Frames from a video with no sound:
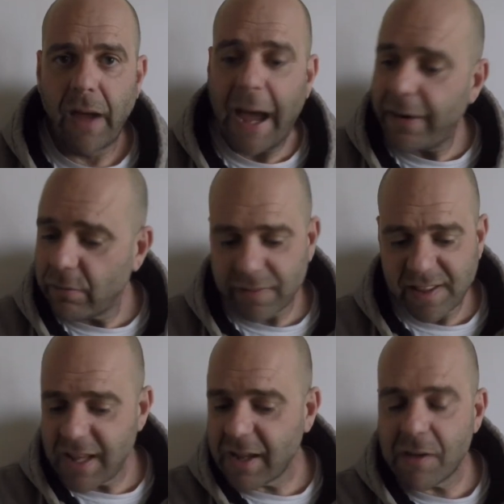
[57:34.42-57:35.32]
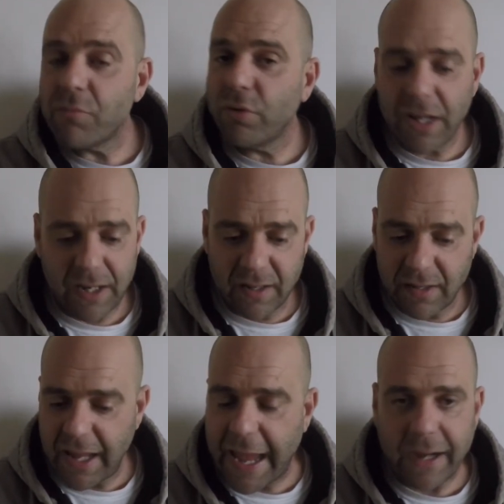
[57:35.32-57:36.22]
I don't think I'm reading
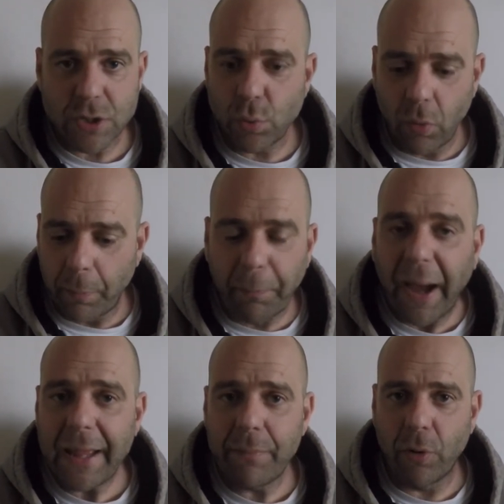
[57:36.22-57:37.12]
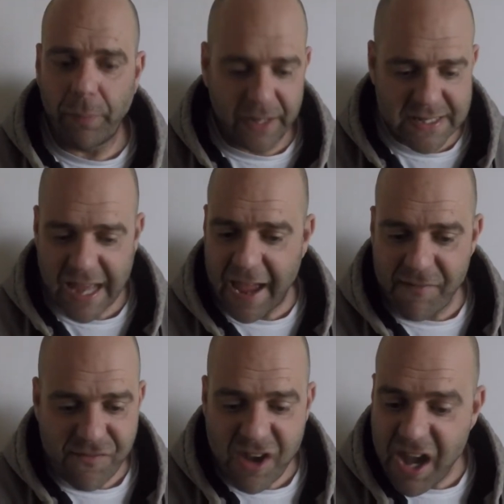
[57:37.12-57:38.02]
the actual Bible because
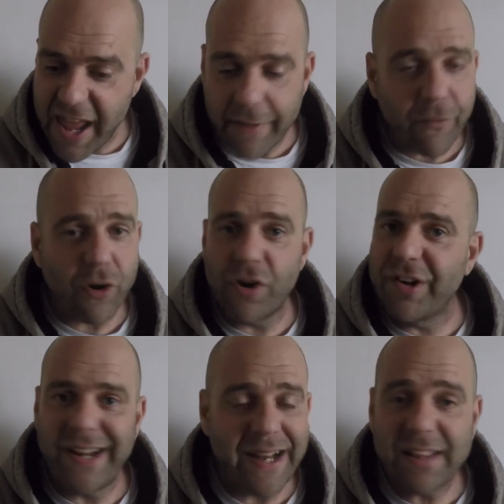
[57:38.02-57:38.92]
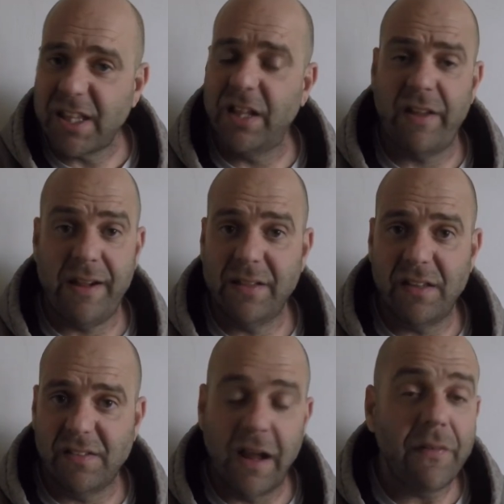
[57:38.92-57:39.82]
I've never heard anything like
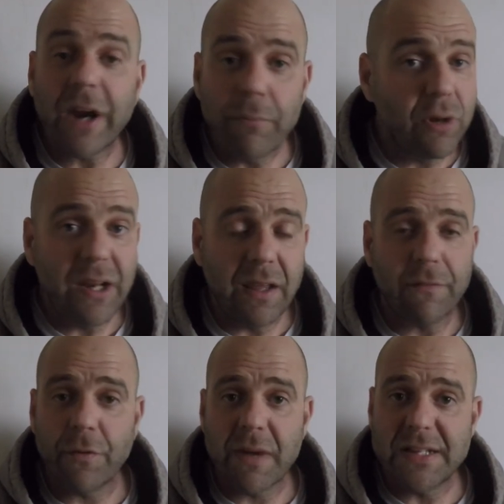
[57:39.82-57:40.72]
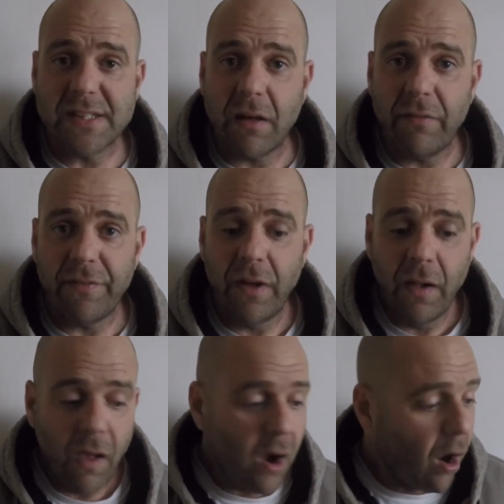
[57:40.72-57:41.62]
this. Now that I'm reading it for myself,
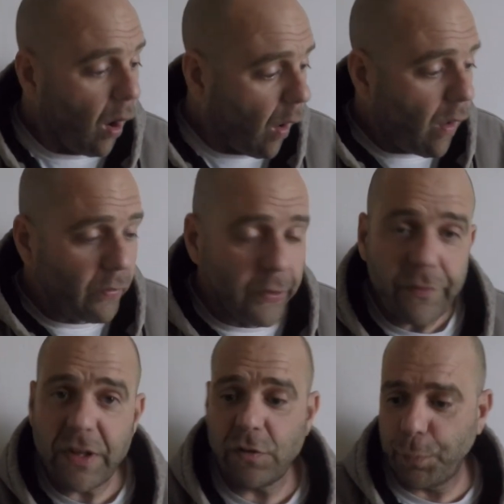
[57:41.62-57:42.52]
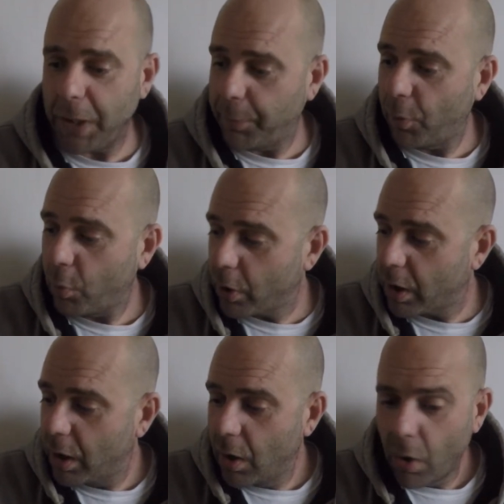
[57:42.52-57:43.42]
all of these people
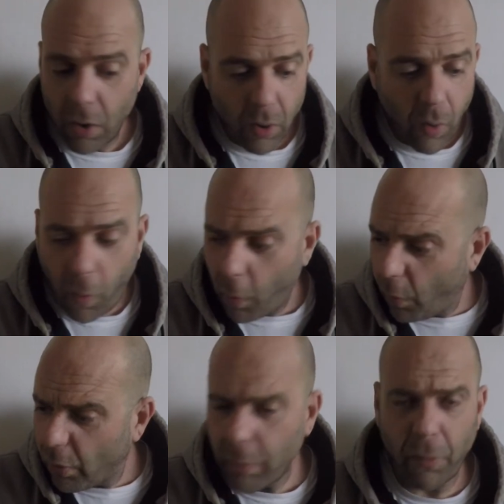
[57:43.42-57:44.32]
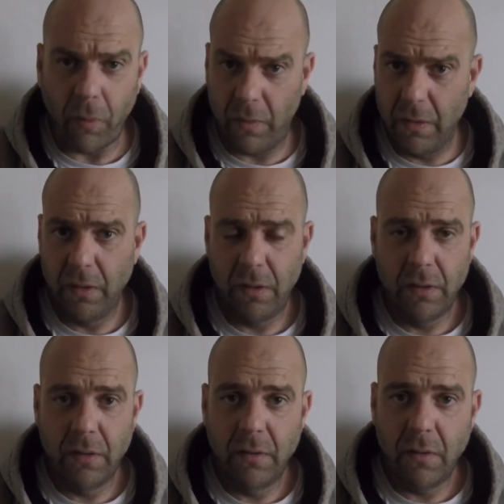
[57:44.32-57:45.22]
were horrible.
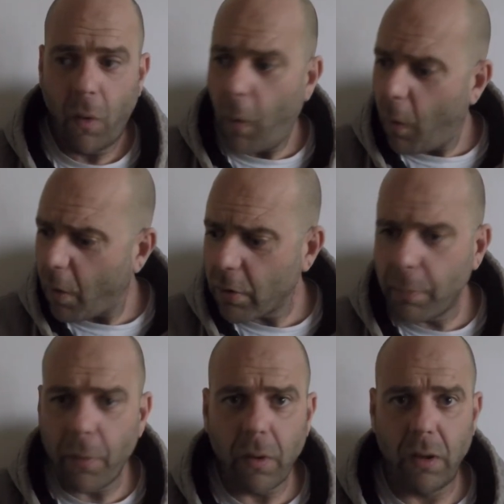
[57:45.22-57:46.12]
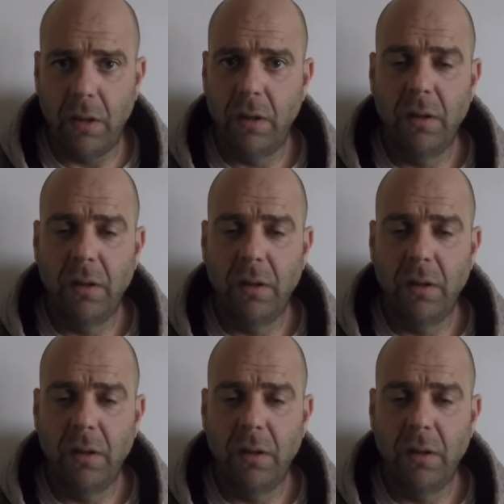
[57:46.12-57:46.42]
Horrible.